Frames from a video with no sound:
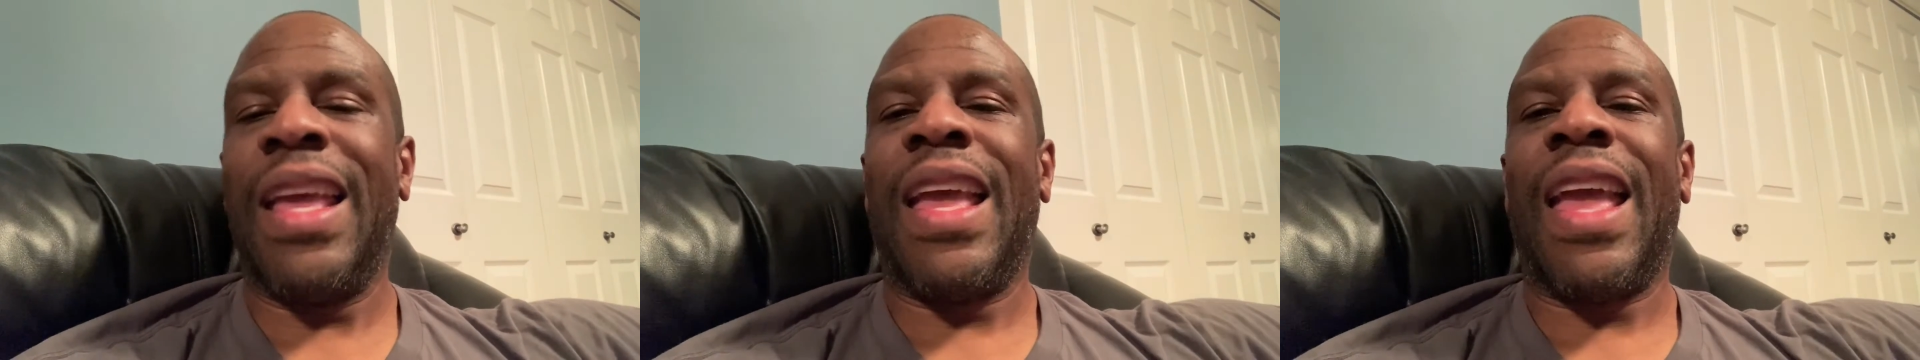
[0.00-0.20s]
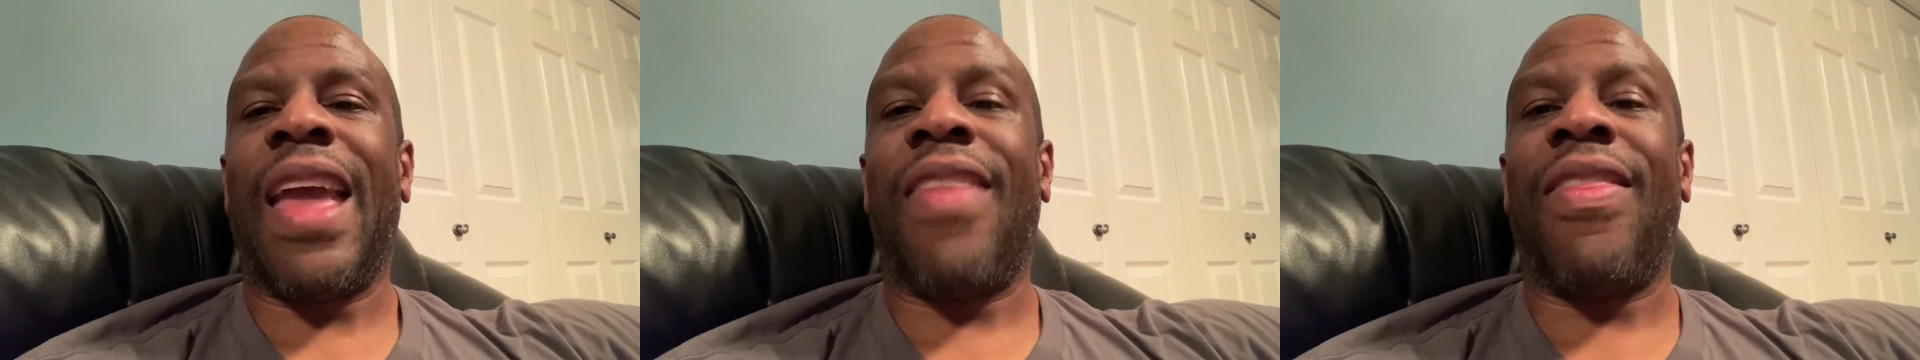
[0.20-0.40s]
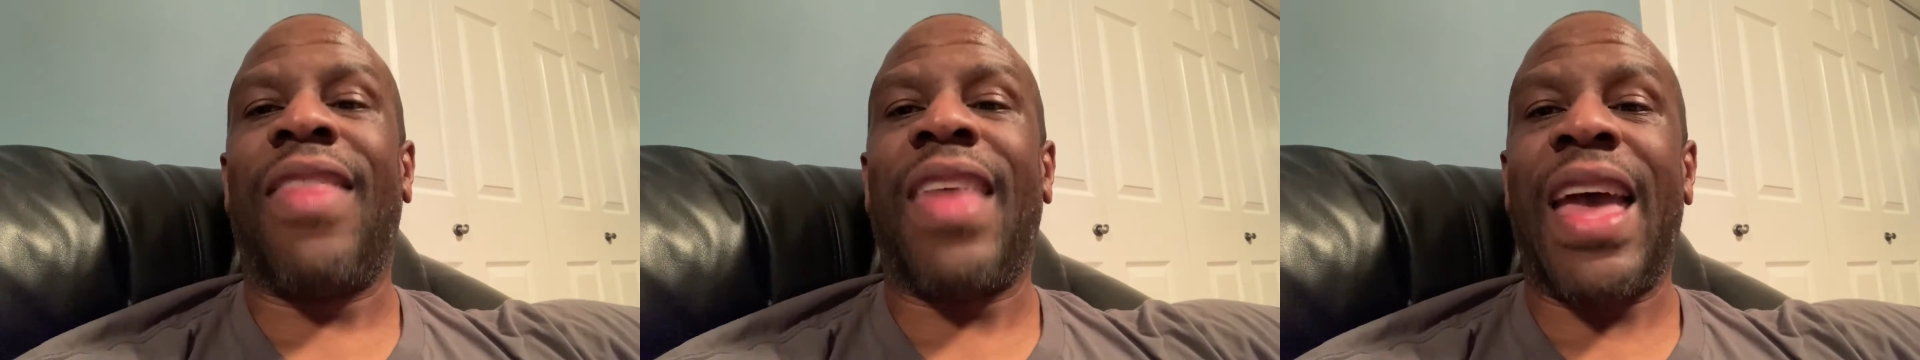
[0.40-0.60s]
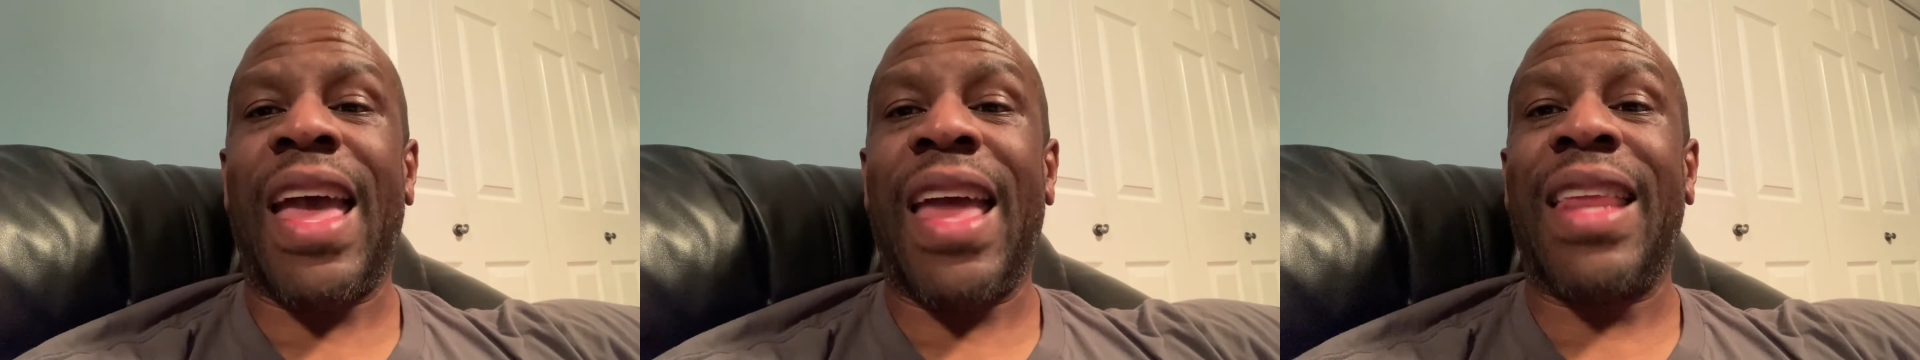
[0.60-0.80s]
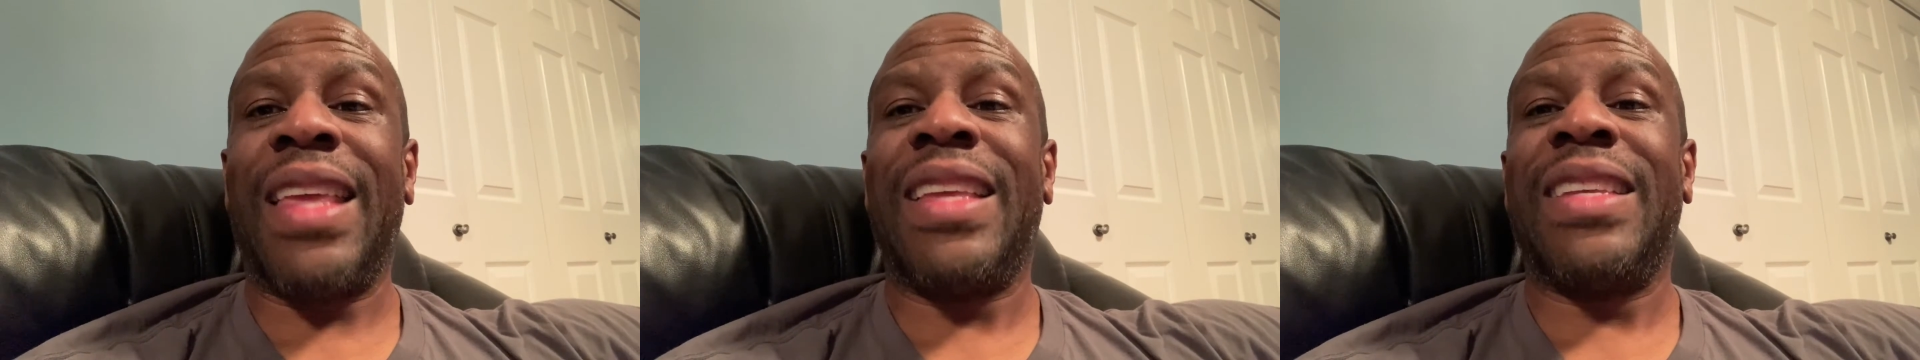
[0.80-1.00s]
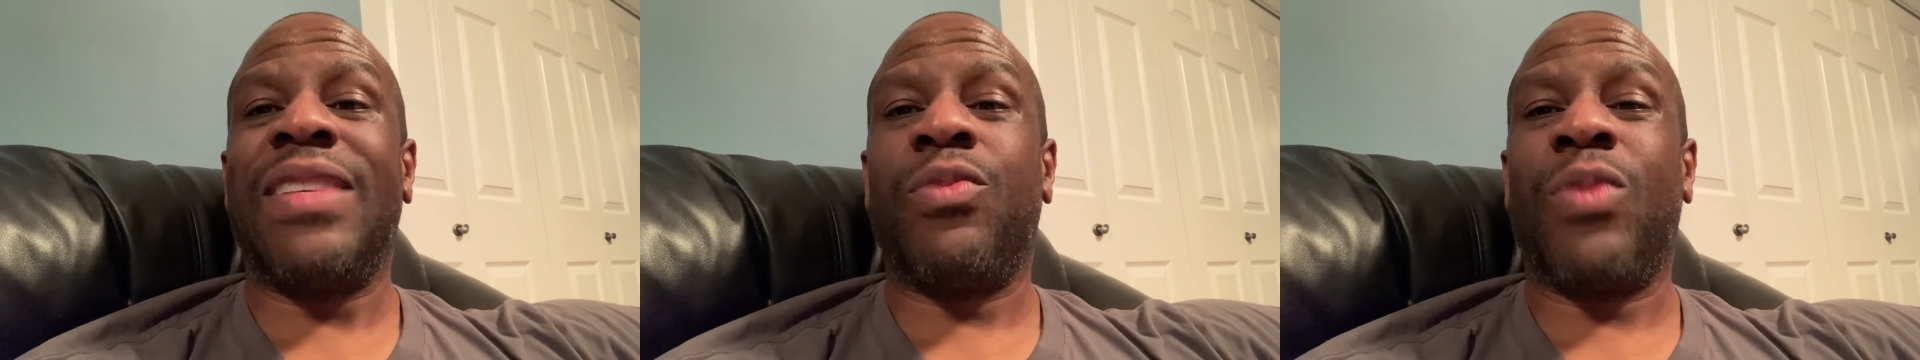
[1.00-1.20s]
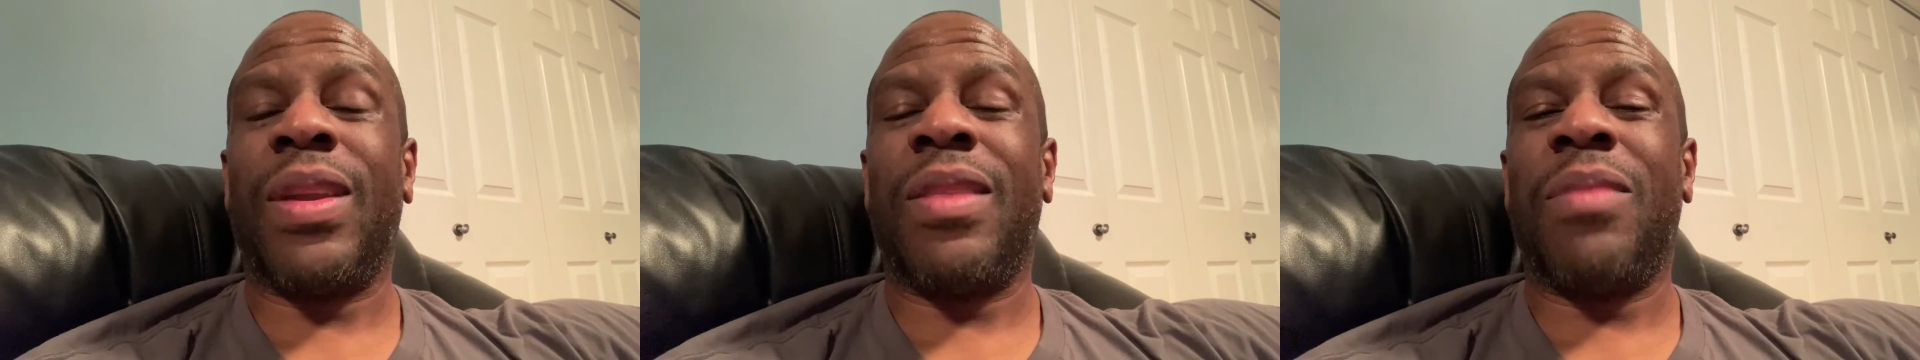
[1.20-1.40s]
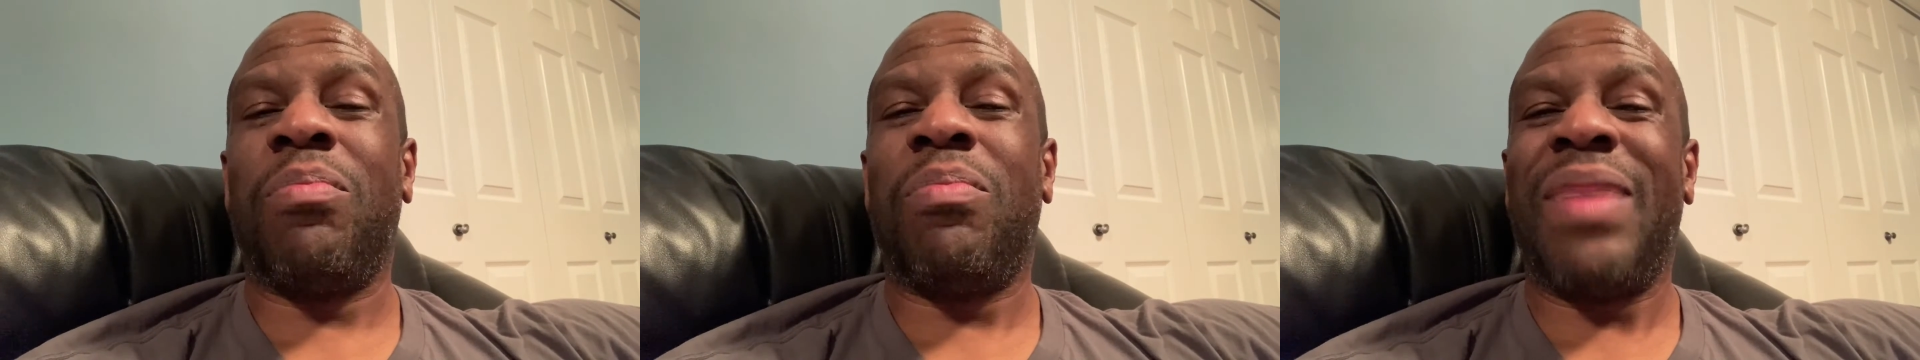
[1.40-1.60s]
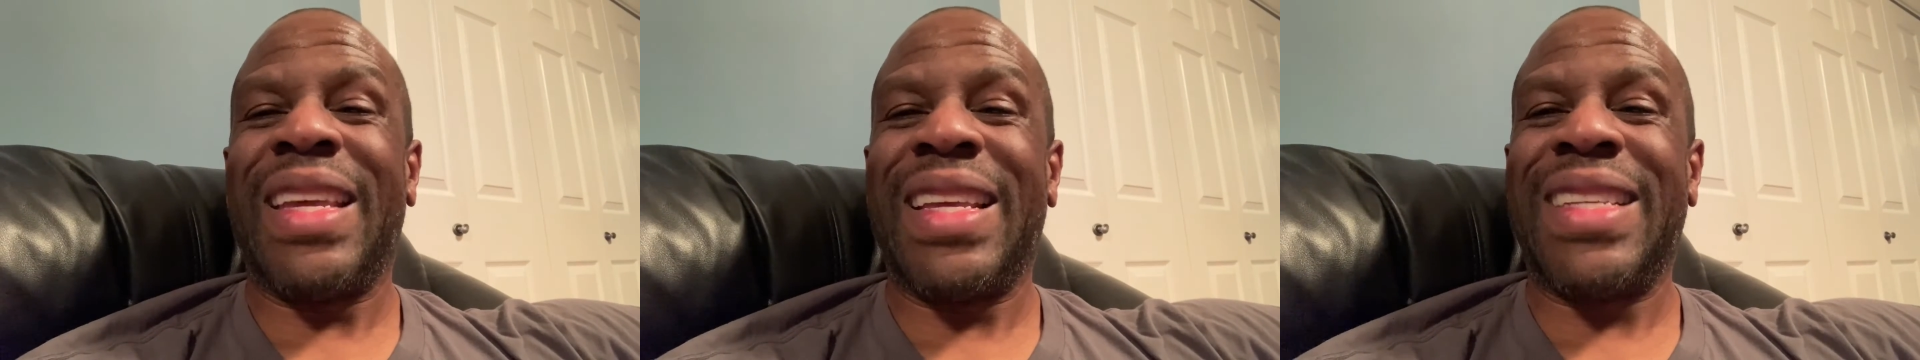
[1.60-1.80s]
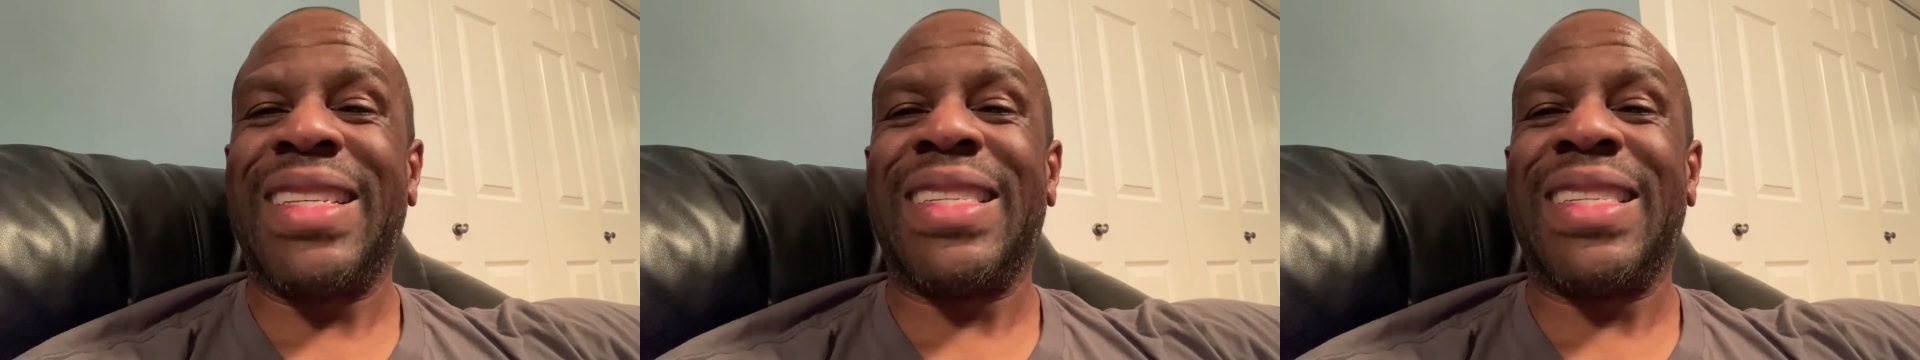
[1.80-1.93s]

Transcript: And that is one of the biggest